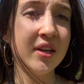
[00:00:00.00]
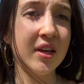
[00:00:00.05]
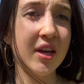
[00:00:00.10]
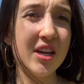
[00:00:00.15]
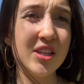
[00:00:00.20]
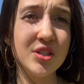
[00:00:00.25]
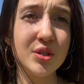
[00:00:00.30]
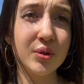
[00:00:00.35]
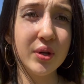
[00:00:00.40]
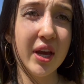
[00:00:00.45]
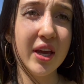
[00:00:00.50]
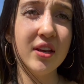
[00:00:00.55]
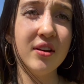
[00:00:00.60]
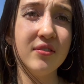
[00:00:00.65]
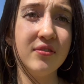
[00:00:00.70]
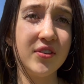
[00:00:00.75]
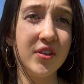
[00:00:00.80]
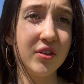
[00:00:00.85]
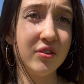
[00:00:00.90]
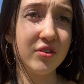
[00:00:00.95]
It's okay to
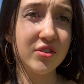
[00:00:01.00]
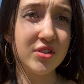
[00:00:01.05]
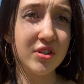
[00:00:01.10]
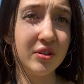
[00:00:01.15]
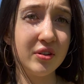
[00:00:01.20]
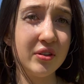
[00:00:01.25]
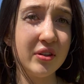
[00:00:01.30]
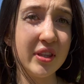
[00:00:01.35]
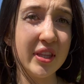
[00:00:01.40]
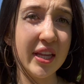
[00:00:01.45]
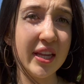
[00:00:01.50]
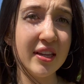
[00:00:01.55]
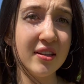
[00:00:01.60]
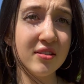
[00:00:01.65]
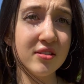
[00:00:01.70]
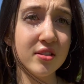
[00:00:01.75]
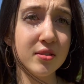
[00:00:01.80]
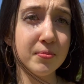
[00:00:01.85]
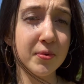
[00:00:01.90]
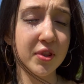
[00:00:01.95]
feel certain
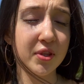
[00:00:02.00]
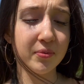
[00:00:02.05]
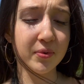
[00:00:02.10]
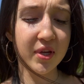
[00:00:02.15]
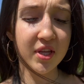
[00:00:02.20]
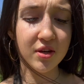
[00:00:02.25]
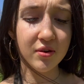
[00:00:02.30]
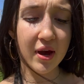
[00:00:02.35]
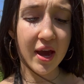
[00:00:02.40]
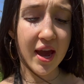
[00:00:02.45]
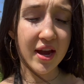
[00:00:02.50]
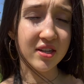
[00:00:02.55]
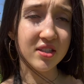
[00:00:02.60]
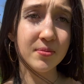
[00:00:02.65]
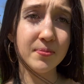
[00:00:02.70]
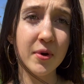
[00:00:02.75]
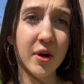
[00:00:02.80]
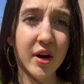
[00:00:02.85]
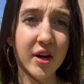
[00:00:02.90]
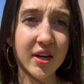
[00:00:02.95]
things, but the way you act
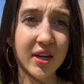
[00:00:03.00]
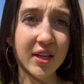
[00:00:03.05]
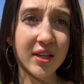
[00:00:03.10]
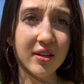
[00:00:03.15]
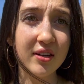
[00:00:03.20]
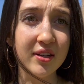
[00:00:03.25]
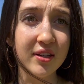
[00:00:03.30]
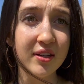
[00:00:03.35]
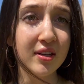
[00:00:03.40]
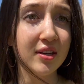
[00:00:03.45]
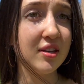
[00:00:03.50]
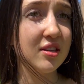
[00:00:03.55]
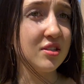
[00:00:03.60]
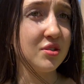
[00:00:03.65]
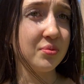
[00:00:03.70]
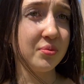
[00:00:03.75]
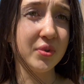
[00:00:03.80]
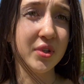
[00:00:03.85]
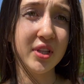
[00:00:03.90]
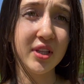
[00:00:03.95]
upon it is
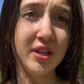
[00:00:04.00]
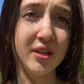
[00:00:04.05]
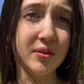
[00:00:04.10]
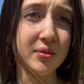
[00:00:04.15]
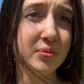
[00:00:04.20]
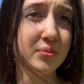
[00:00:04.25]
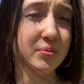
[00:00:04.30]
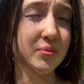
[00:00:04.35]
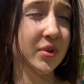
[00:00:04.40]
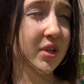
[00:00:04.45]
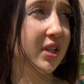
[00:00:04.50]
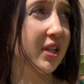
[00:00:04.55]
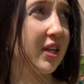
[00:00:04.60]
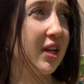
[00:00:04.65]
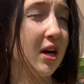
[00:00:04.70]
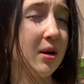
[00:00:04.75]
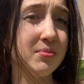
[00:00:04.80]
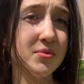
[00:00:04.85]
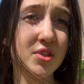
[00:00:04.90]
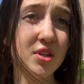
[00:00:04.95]
really, really
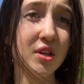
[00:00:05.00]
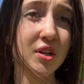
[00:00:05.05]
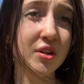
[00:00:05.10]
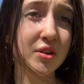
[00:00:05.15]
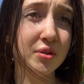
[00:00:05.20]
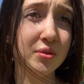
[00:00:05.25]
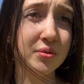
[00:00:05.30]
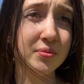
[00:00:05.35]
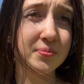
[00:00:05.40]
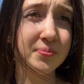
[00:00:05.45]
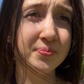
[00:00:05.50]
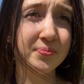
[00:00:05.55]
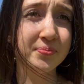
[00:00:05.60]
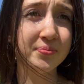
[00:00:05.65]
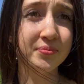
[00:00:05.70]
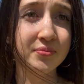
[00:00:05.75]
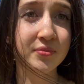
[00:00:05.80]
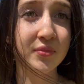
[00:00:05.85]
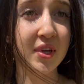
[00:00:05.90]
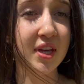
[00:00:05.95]
up to you.
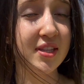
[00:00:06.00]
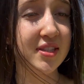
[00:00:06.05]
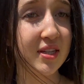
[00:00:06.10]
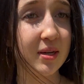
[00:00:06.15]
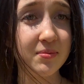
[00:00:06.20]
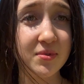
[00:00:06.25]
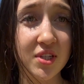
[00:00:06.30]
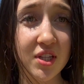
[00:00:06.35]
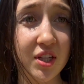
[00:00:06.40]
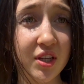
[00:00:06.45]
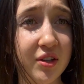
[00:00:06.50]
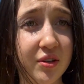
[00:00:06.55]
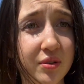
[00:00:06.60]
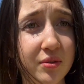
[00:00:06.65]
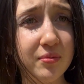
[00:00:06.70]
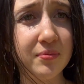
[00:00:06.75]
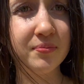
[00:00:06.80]
It's up to you.